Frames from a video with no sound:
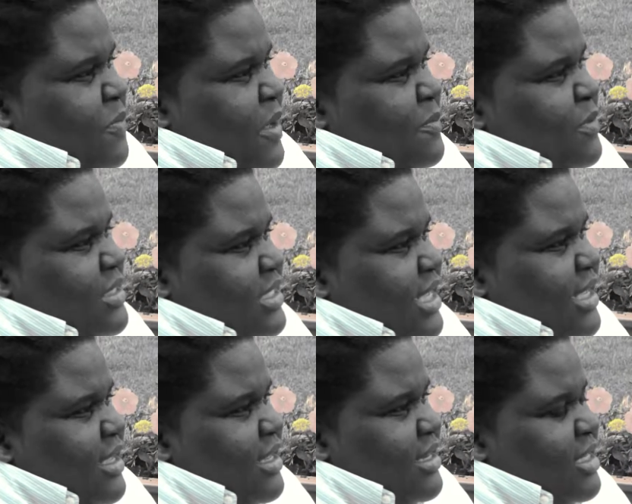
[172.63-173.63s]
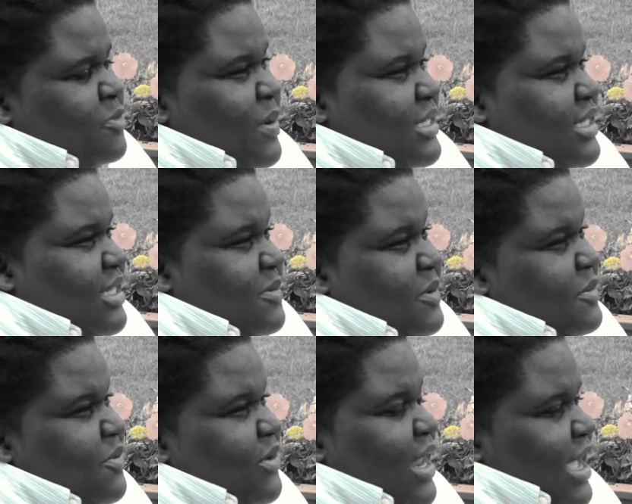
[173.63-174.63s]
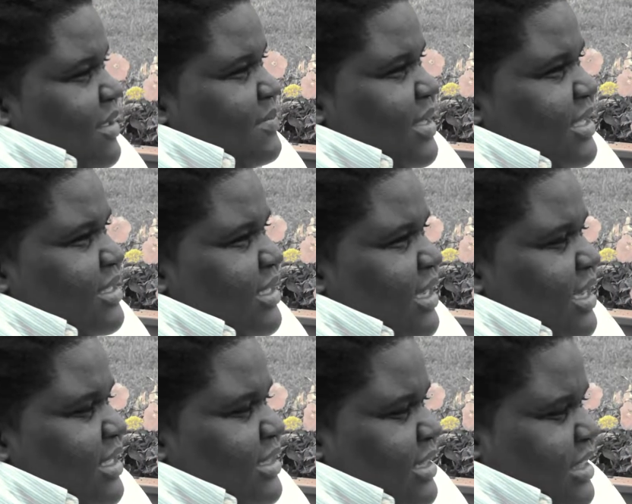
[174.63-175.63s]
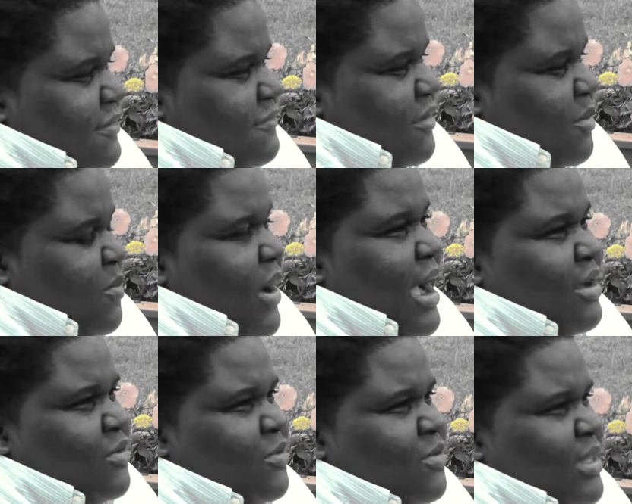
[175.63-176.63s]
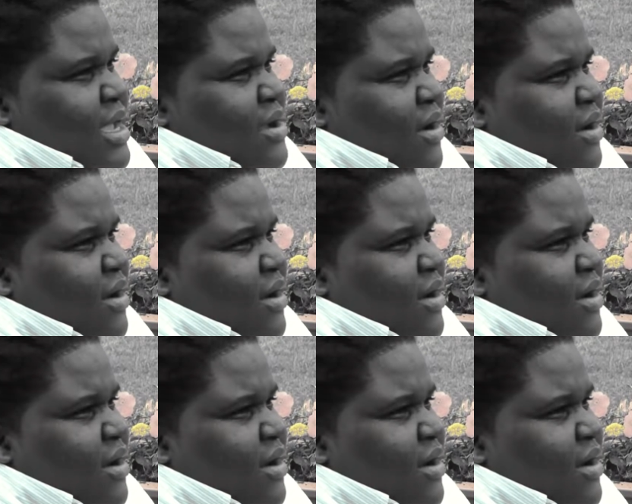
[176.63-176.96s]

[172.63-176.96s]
When people see it, especially people like me, that they feel proud of who they